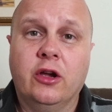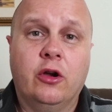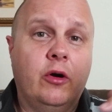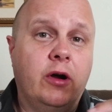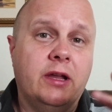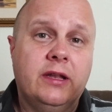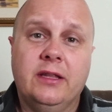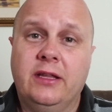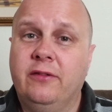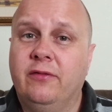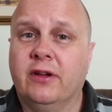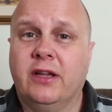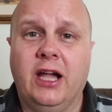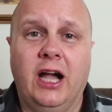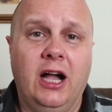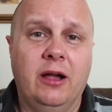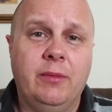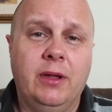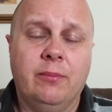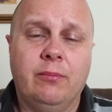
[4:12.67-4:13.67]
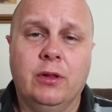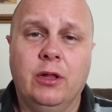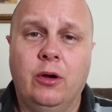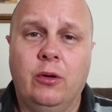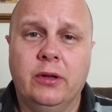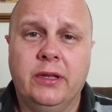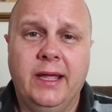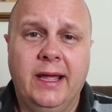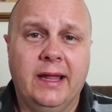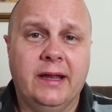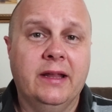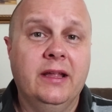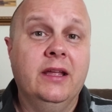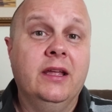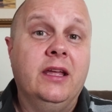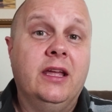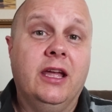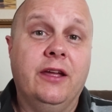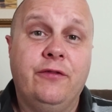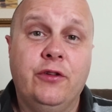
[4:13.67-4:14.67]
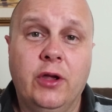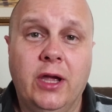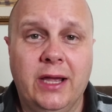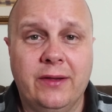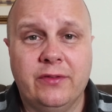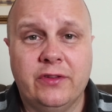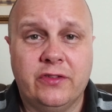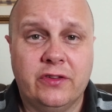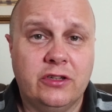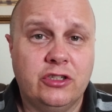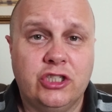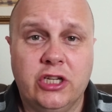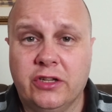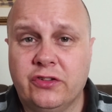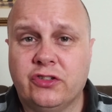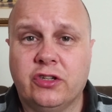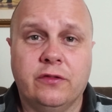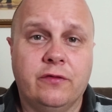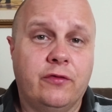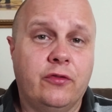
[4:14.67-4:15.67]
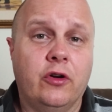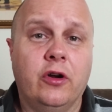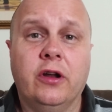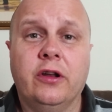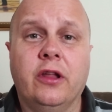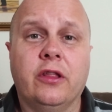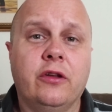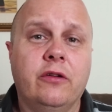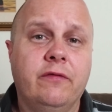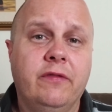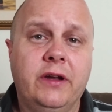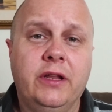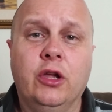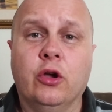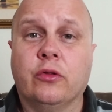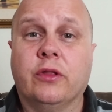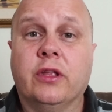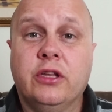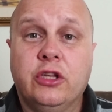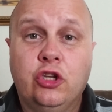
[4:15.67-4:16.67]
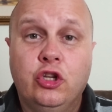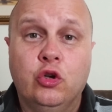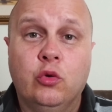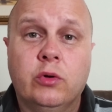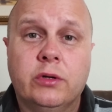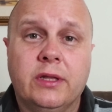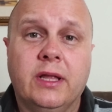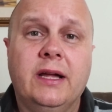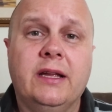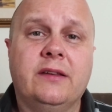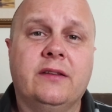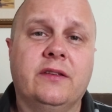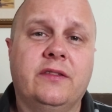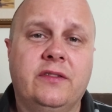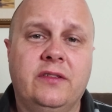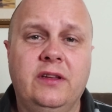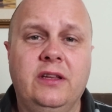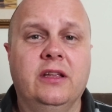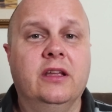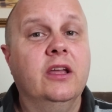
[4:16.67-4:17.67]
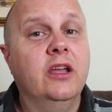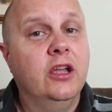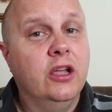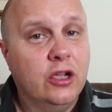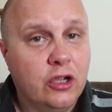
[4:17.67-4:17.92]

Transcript: Go ahead and leave a comment below on that. If you have a suggestion for another video that you would like to see,